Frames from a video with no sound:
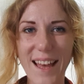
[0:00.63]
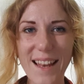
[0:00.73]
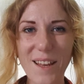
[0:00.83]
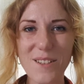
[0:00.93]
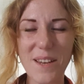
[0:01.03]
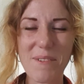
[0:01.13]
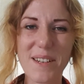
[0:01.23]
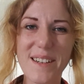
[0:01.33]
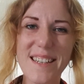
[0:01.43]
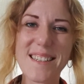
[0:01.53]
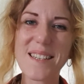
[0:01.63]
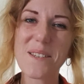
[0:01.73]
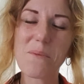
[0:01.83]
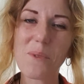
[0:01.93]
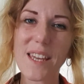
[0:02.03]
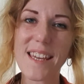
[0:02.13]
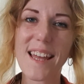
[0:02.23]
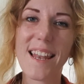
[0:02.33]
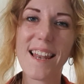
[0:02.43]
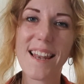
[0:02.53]
Hello Geminis, this week
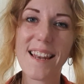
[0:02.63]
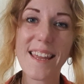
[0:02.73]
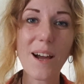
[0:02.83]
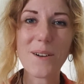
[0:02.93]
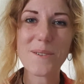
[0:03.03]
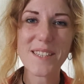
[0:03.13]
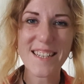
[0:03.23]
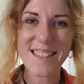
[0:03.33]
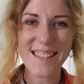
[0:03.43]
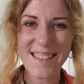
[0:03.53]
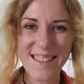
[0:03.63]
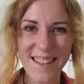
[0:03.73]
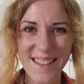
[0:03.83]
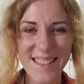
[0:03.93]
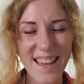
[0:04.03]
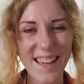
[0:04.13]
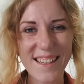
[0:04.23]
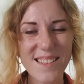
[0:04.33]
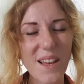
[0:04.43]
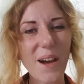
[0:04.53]
Leo season is
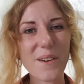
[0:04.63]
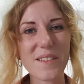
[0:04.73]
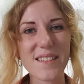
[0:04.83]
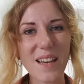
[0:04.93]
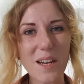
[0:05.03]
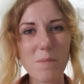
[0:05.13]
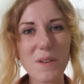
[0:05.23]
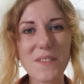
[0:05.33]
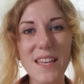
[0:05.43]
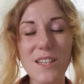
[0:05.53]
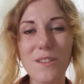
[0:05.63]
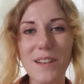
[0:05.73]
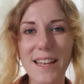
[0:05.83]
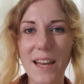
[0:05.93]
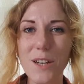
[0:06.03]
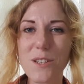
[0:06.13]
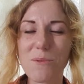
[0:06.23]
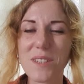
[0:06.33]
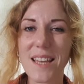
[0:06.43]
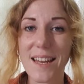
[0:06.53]
starting. So the sun moves into Leo
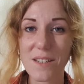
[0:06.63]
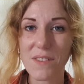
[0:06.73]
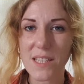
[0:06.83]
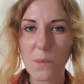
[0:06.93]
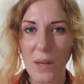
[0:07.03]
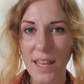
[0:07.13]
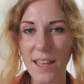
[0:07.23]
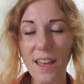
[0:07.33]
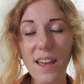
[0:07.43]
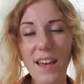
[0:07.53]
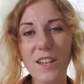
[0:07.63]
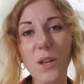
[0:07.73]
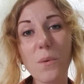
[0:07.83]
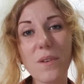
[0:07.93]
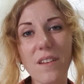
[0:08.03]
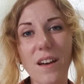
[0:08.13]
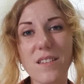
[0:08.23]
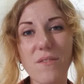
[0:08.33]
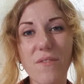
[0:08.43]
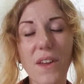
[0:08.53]
towards the end of this week and you will start
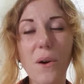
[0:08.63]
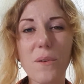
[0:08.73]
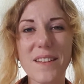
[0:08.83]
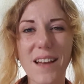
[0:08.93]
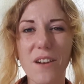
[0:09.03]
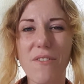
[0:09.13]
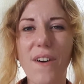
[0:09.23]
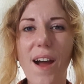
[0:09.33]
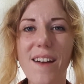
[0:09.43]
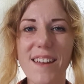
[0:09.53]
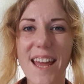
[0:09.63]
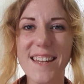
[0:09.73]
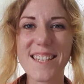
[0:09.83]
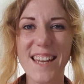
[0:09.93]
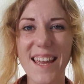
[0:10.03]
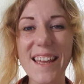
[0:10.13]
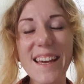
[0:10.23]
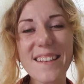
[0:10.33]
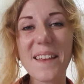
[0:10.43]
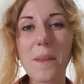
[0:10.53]
to feel this kind of fiery energy.
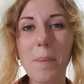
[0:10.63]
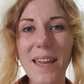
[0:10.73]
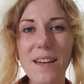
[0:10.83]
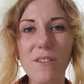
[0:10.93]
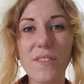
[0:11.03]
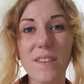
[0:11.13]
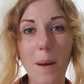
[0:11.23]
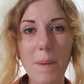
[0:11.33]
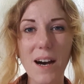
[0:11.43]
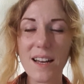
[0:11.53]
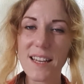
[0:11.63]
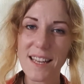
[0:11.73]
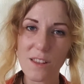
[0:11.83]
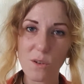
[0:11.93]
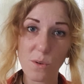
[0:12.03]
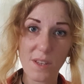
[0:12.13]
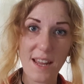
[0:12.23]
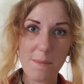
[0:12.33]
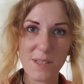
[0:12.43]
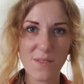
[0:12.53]
It's like the peak of summer in the Northern
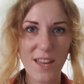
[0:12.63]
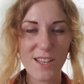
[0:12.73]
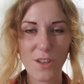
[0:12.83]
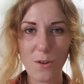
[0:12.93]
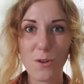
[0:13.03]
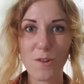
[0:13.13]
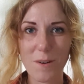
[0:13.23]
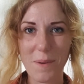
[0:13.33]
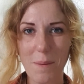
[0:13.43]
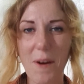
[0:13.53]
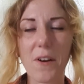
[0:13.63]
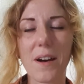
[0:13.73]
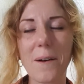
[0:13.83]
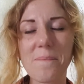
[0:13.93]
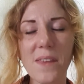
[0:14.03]
Hemisphere, so Europe and America.